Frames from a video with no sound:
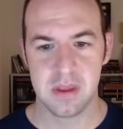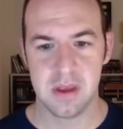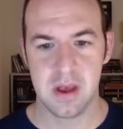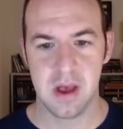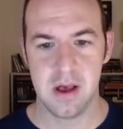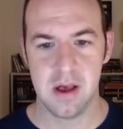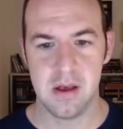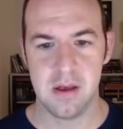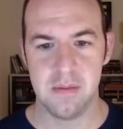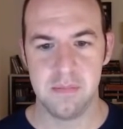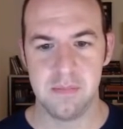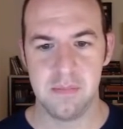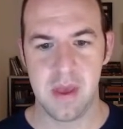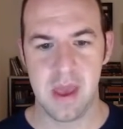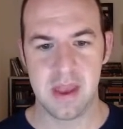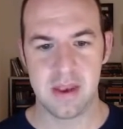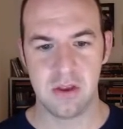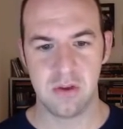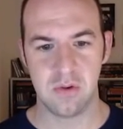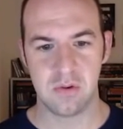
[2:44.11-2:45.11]

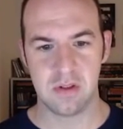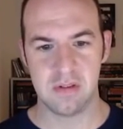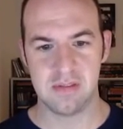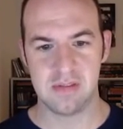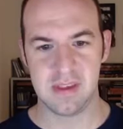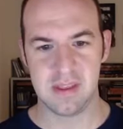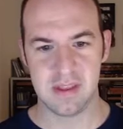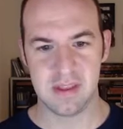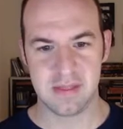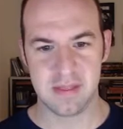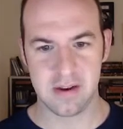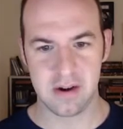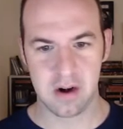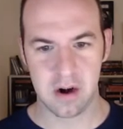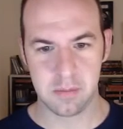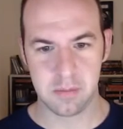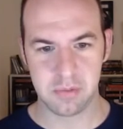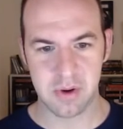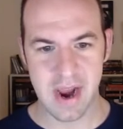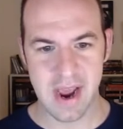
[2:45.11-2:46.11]
And you can see that there
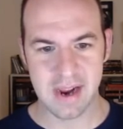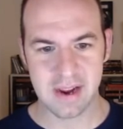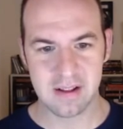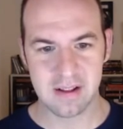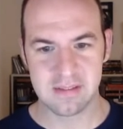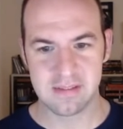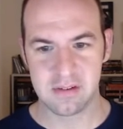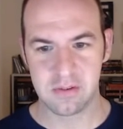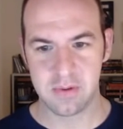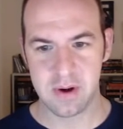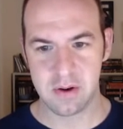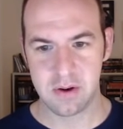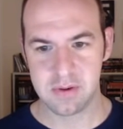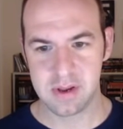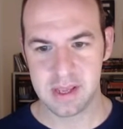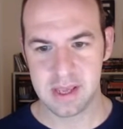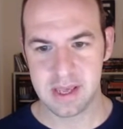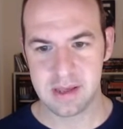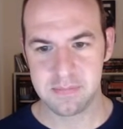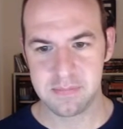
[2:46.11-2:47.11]
are brackets
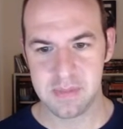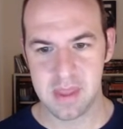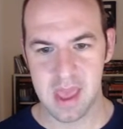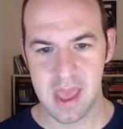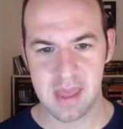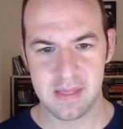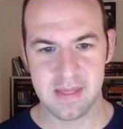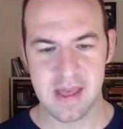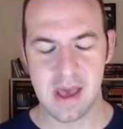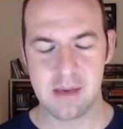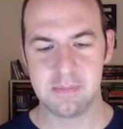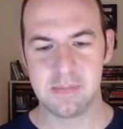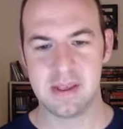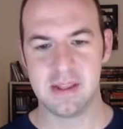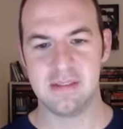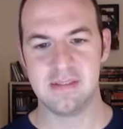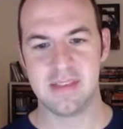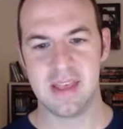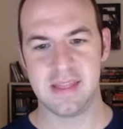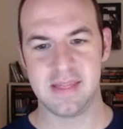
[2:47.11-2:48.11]
surrounding it, and that
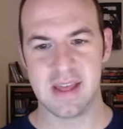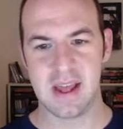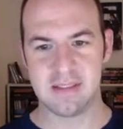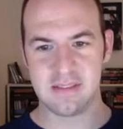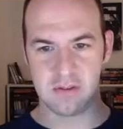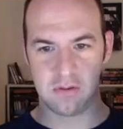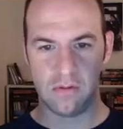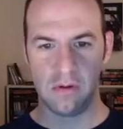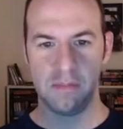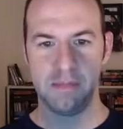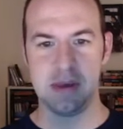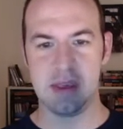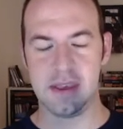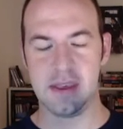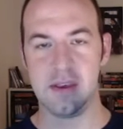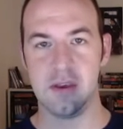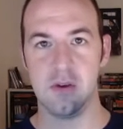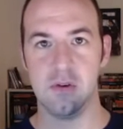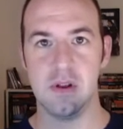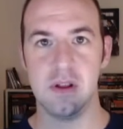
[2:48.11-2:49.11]
means that that's a
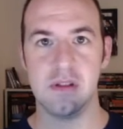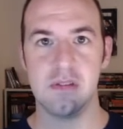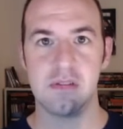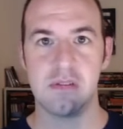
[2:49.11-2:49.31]
repeat unit.